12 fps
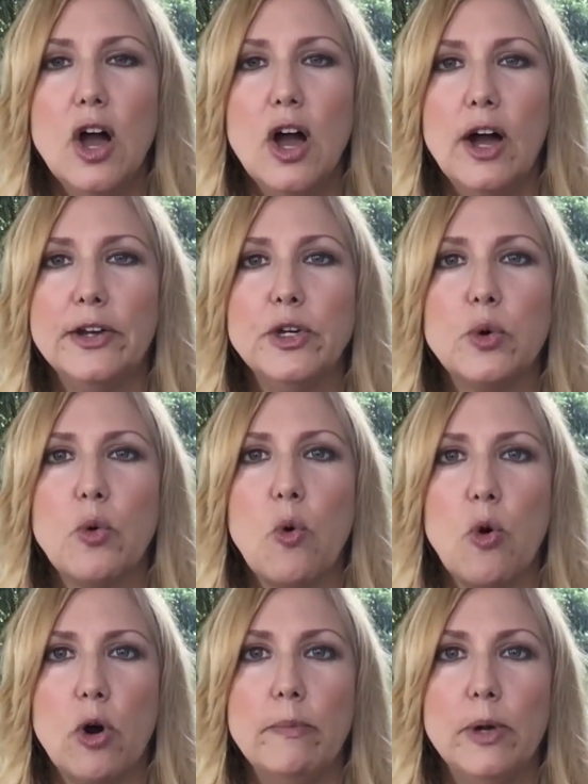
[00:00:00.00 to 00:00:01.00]
on your
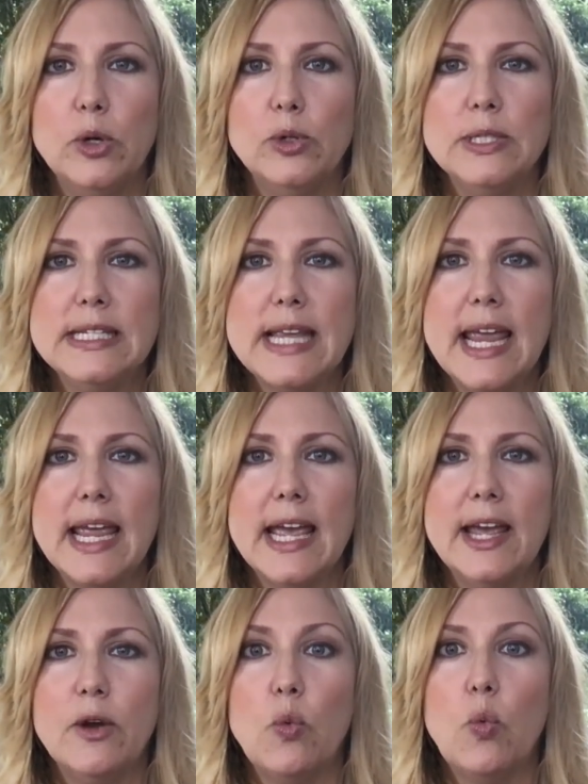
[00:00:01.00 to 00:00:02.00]
hormones
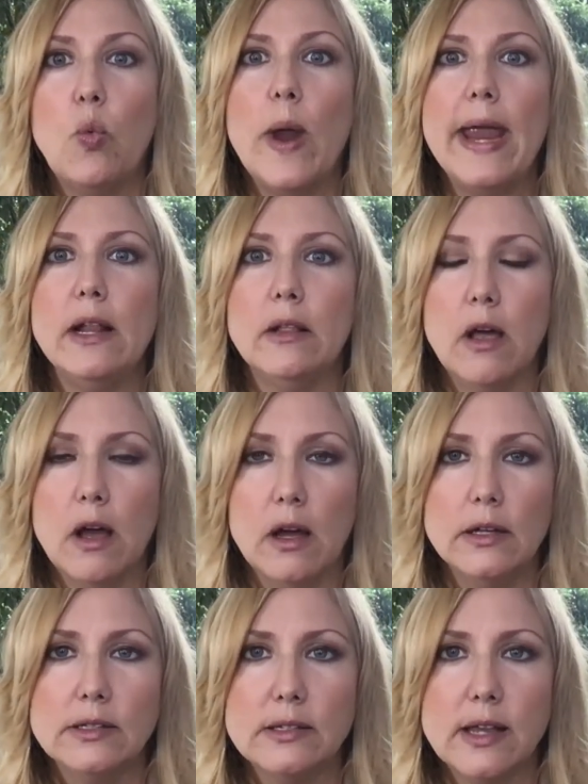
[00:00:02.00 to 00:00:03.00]
and weight
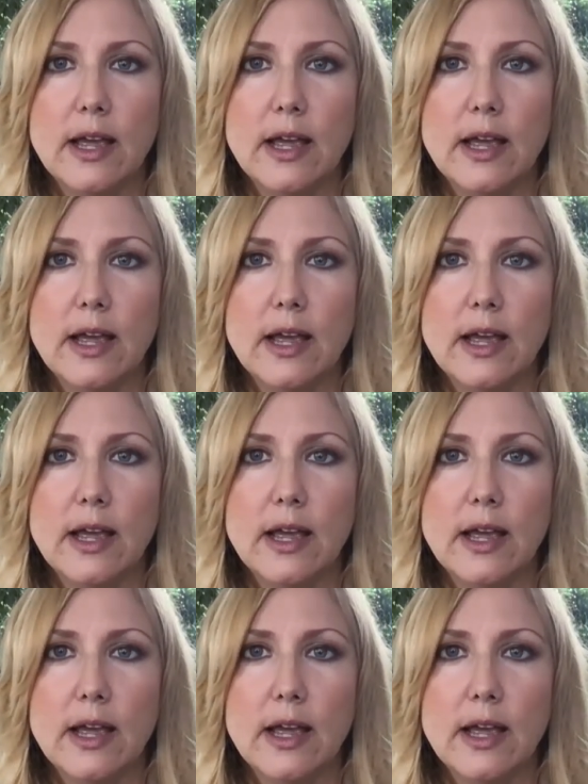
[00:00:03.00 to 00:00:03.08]
loss.